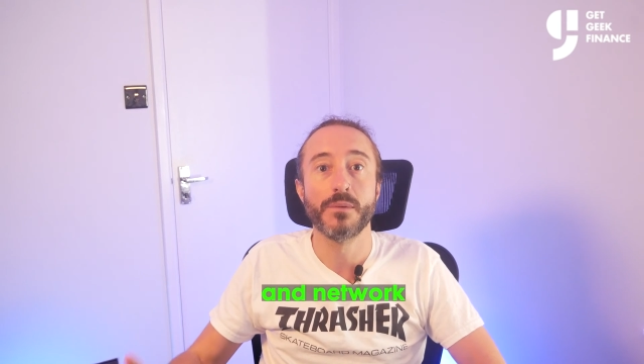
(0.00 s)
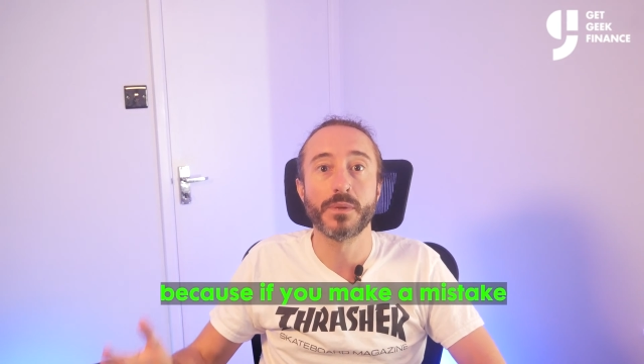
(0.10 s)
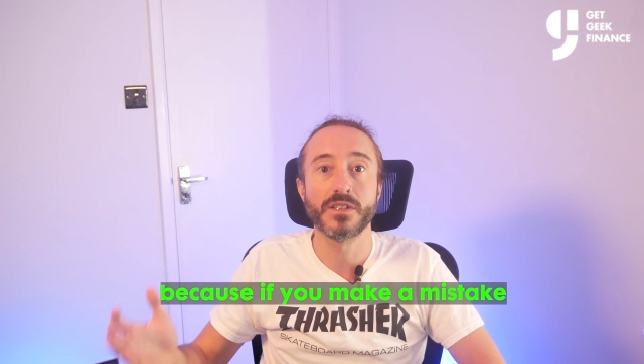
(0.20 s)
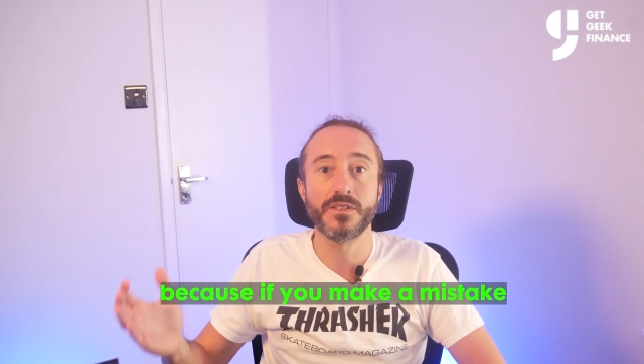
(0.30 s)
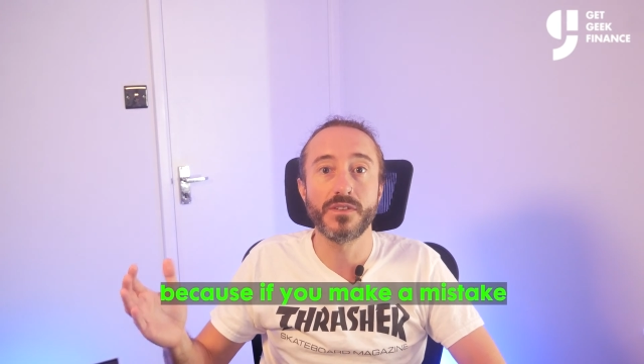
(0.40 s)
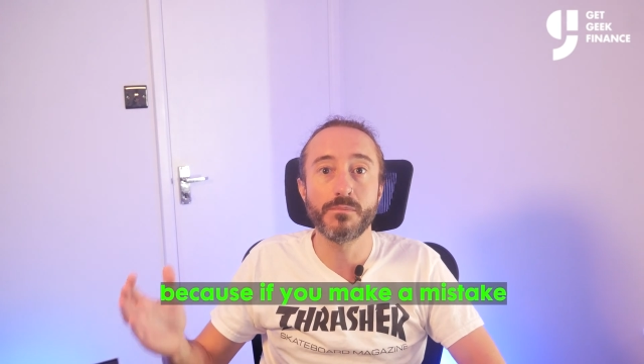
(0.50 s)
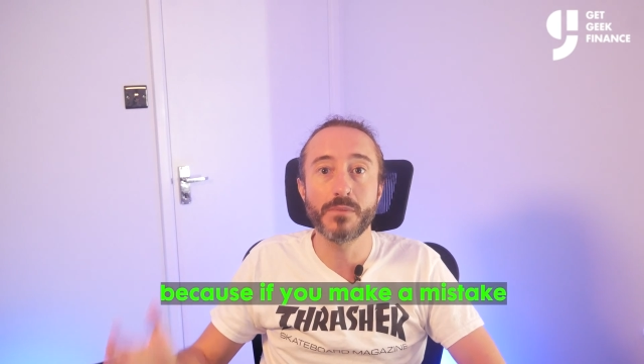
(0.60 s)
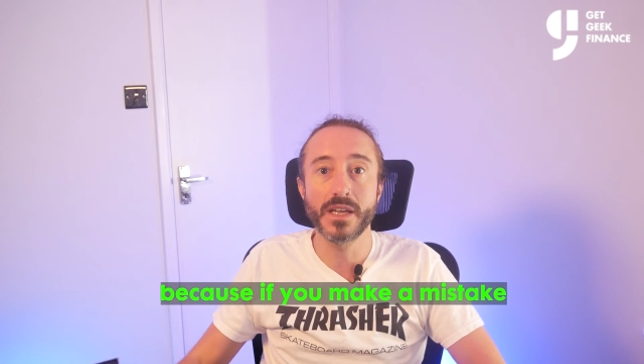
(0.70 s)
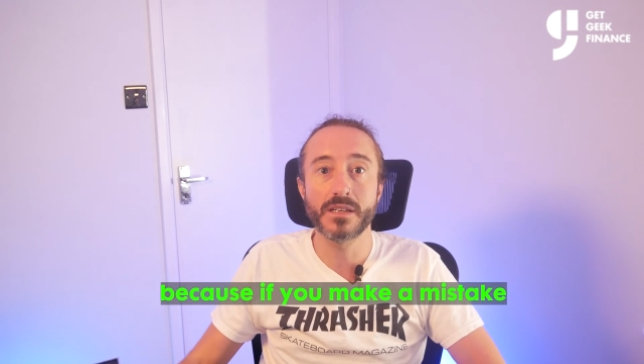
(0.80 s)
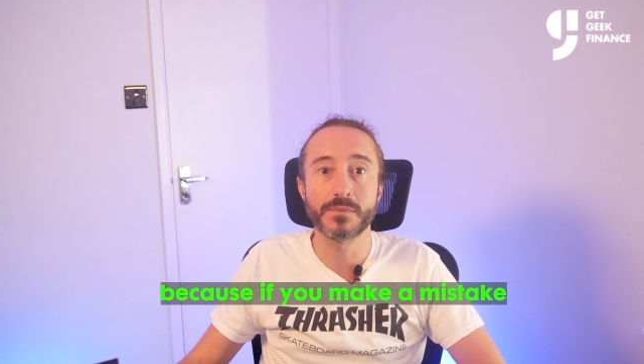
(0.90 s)
because if you
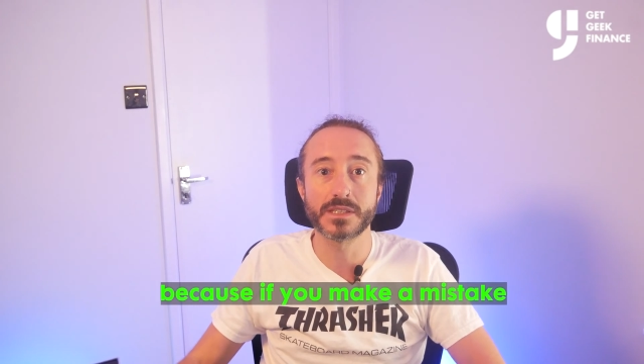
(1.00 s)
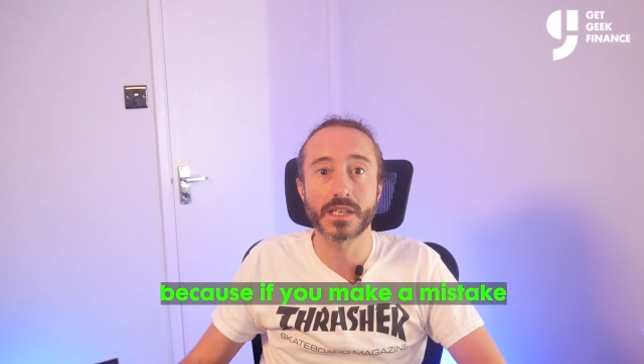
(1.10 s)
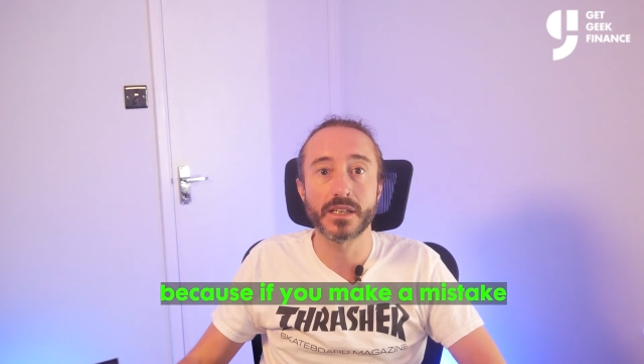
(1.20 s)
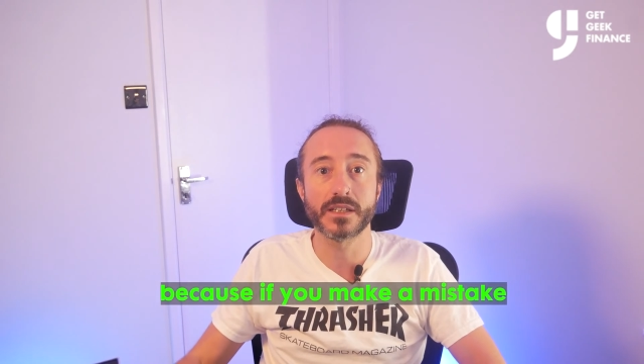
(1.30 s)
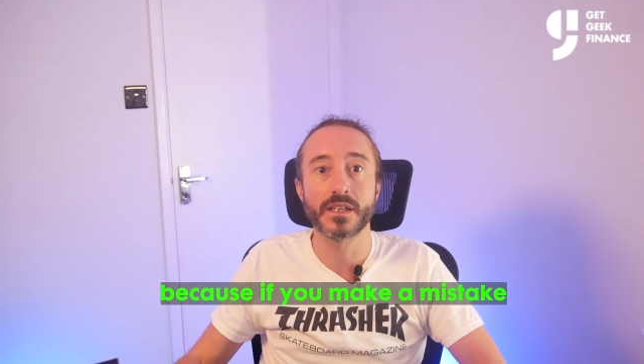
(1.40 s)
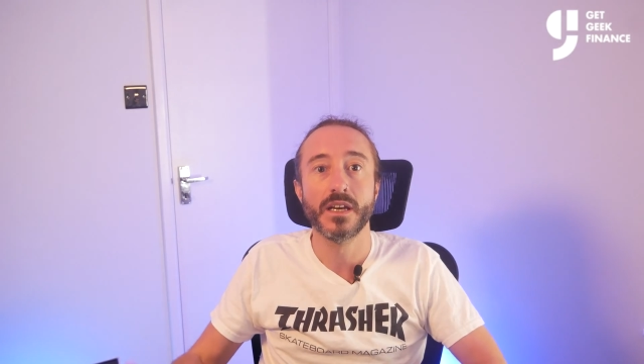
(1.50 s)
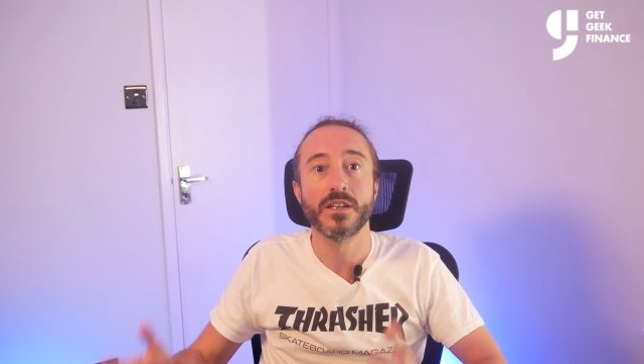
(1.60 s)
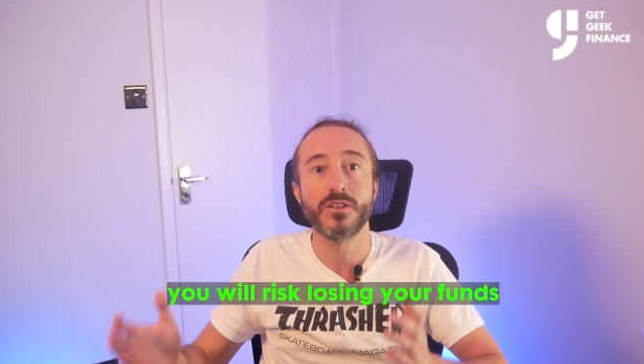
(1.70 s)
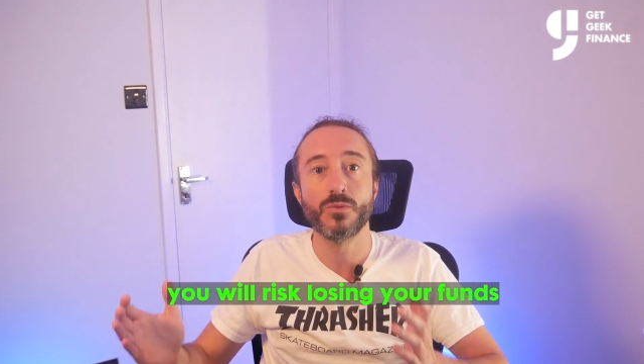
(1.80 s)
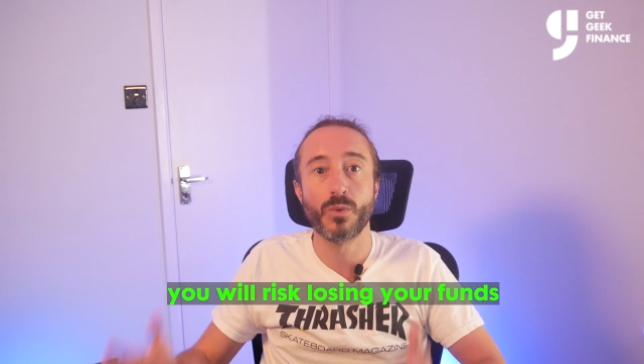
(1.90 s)
make a mistake,
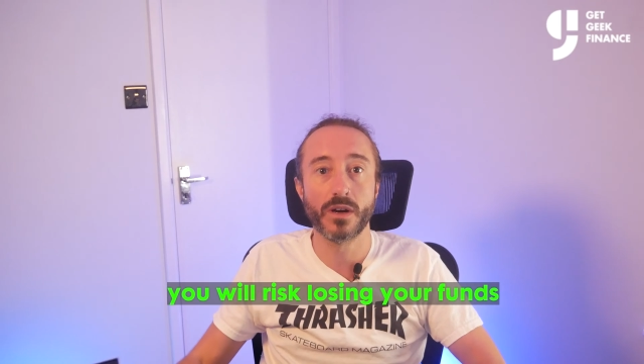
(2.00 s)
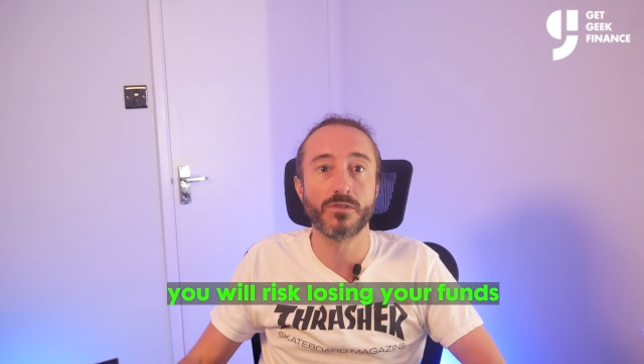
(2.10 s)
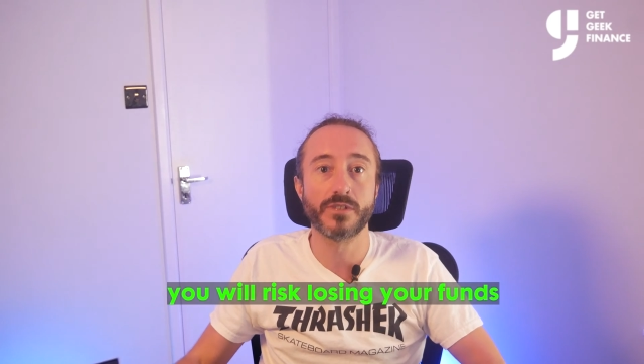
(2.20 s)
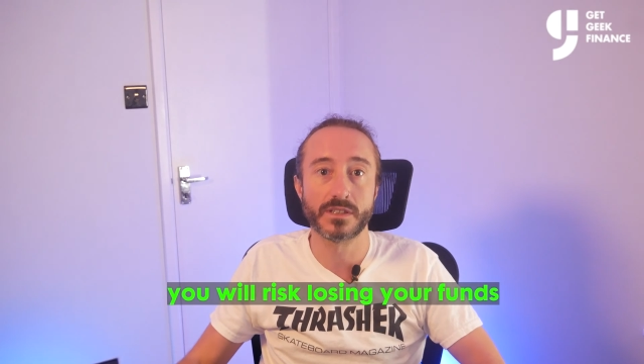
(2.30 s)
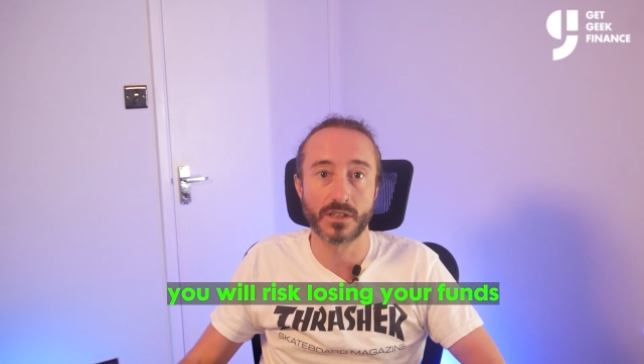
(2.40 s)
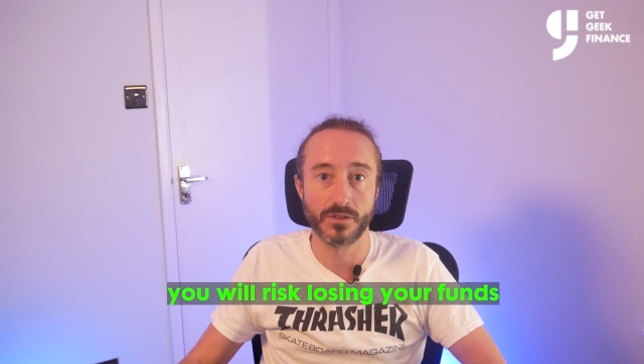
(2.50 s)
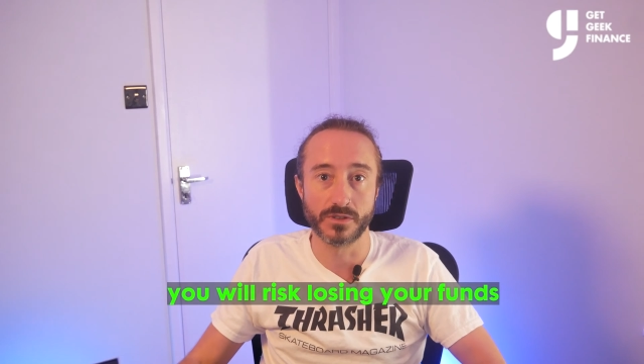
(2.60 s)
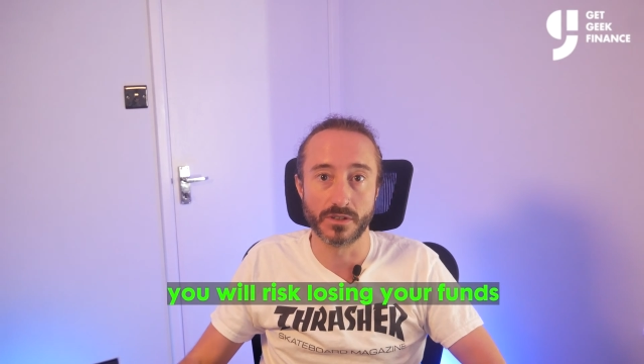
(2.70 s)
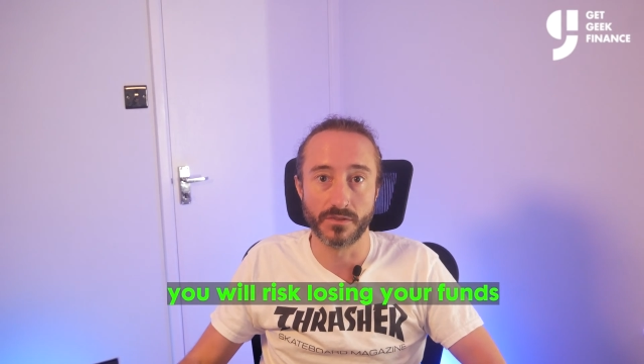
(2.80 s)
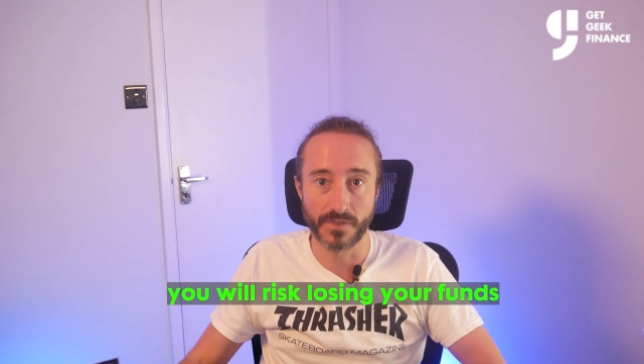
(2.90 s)
you will risk
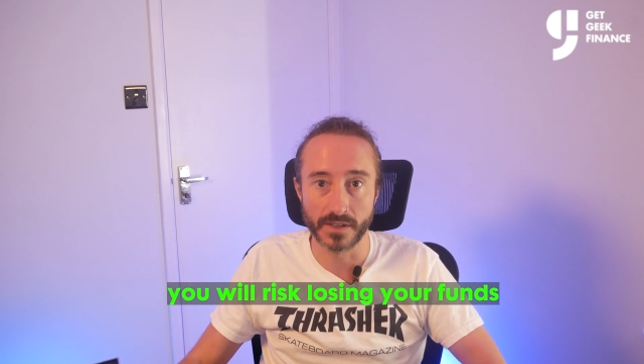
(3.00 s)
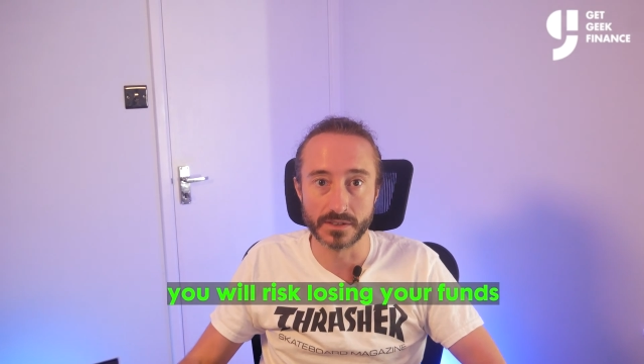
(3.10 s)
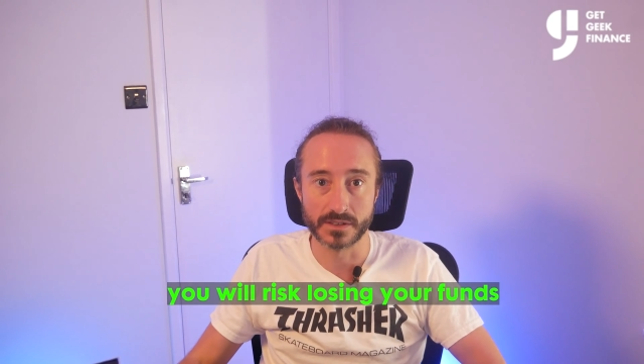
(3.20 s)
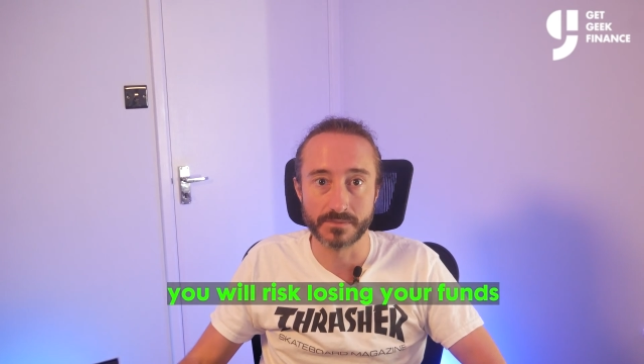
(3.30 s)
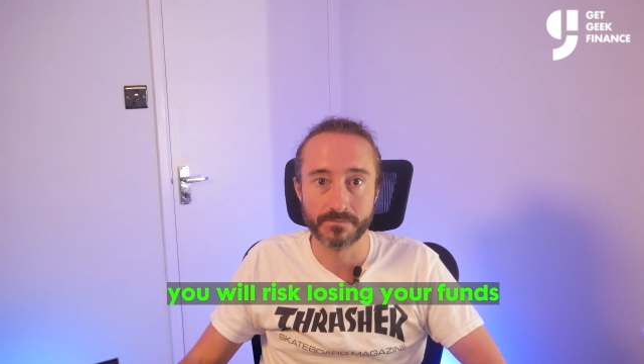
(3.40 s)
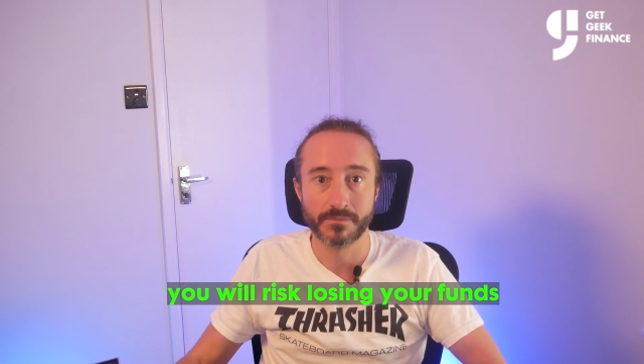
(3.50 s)
losing your funds.